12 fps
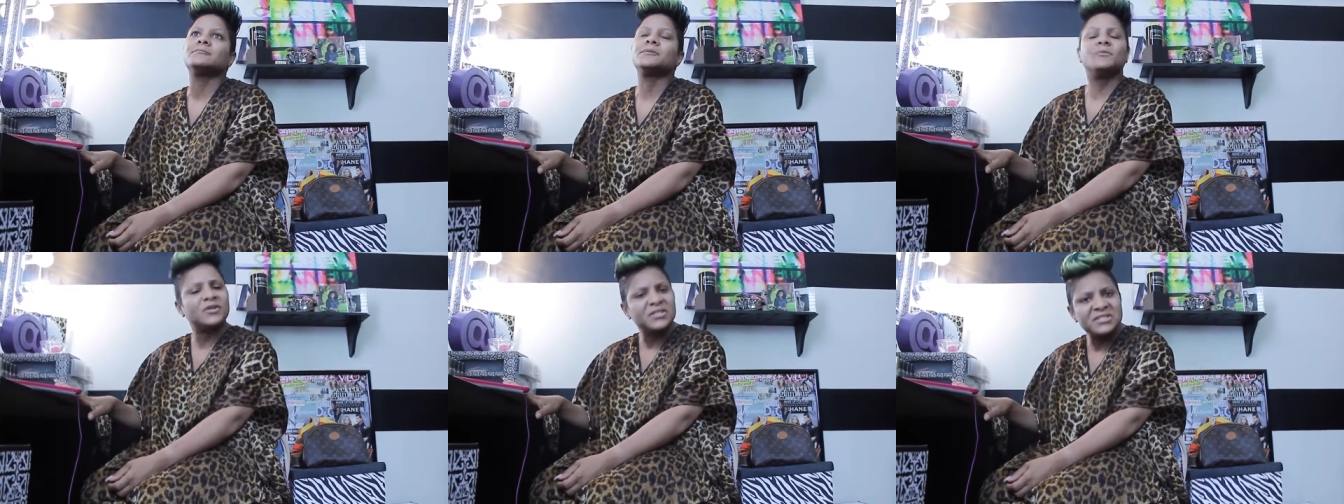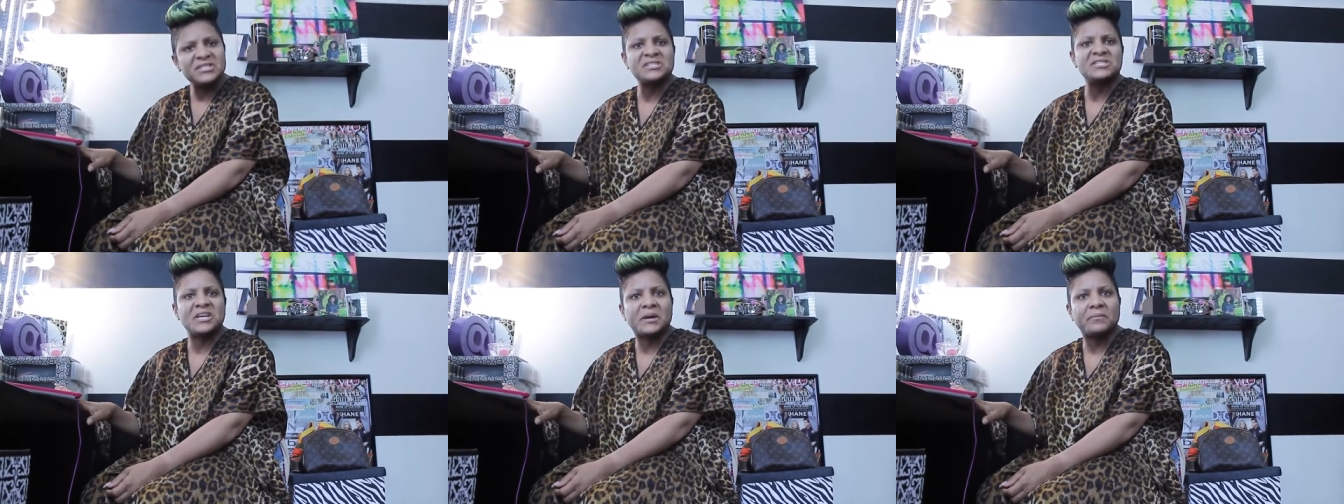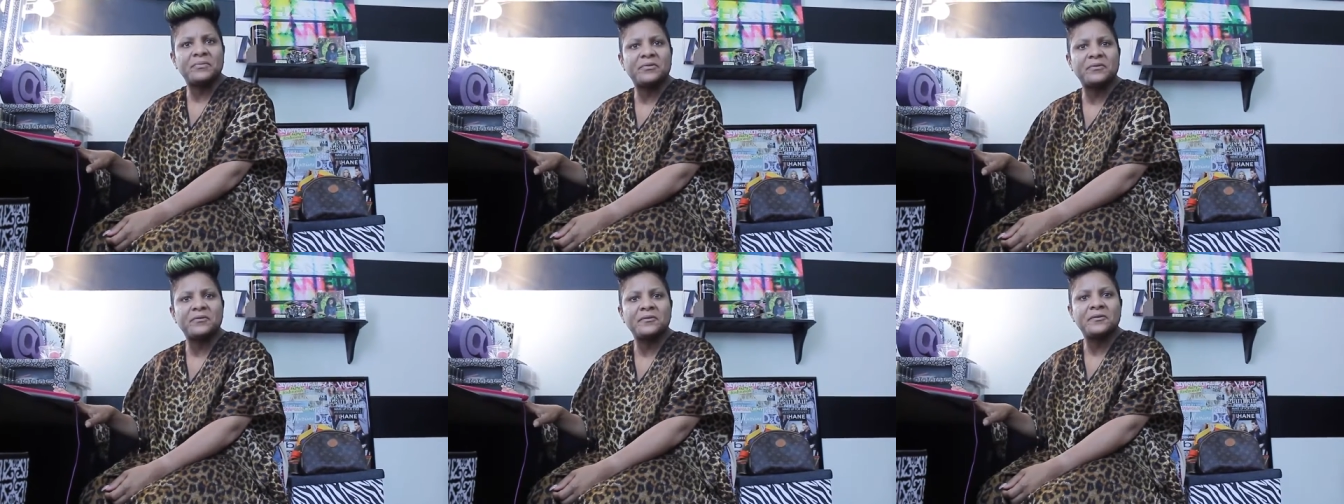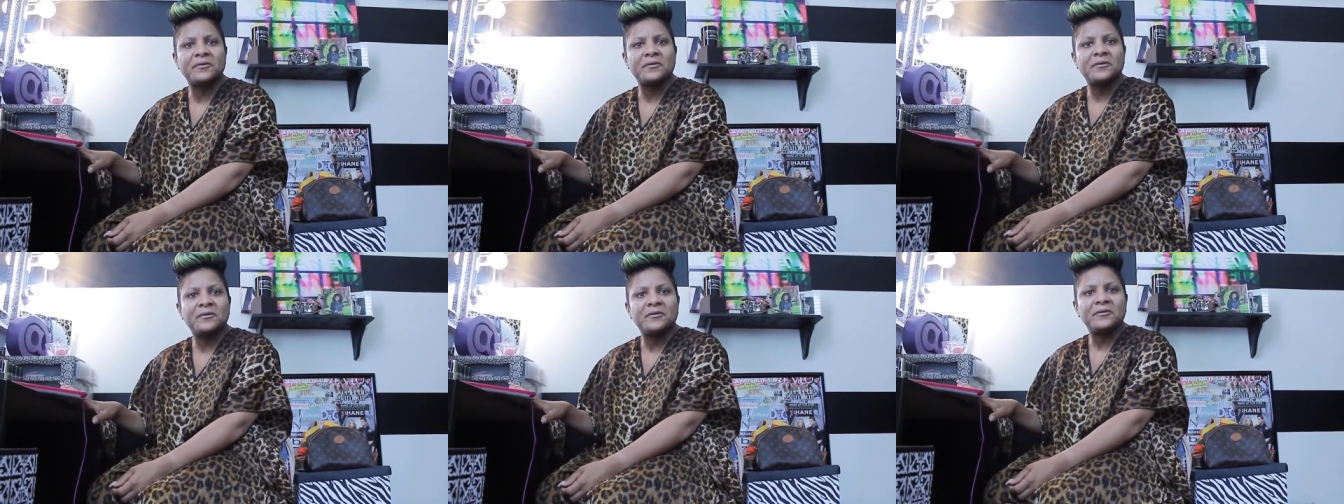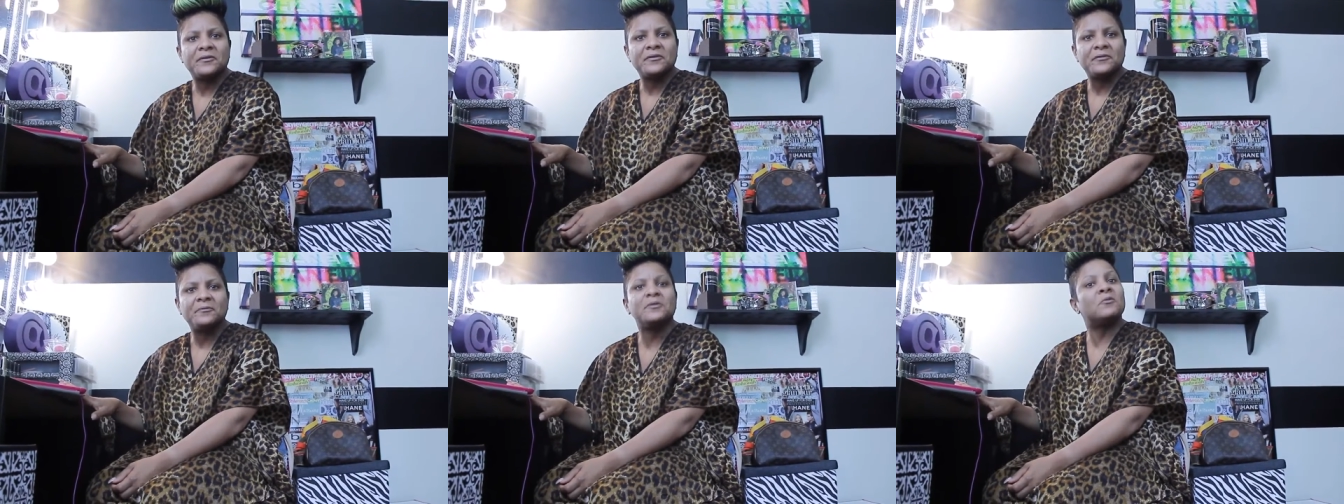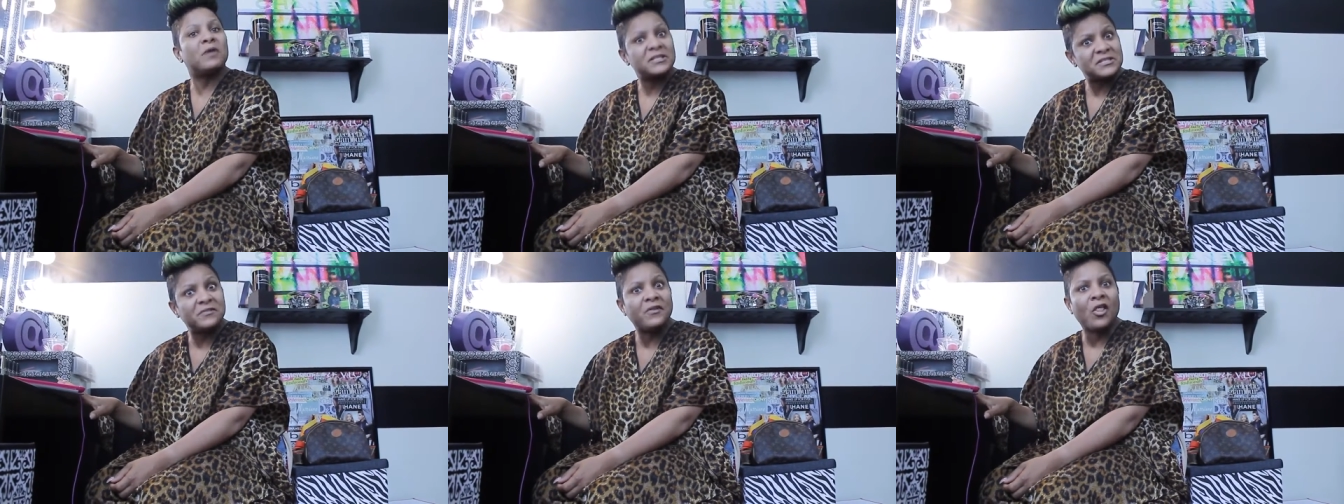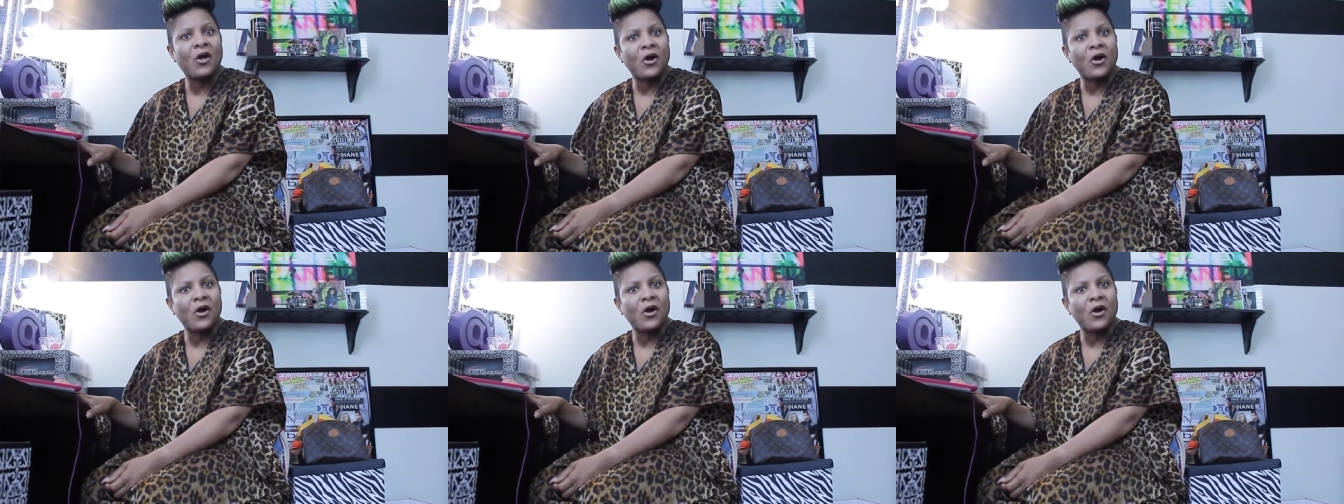more in depth when you watch the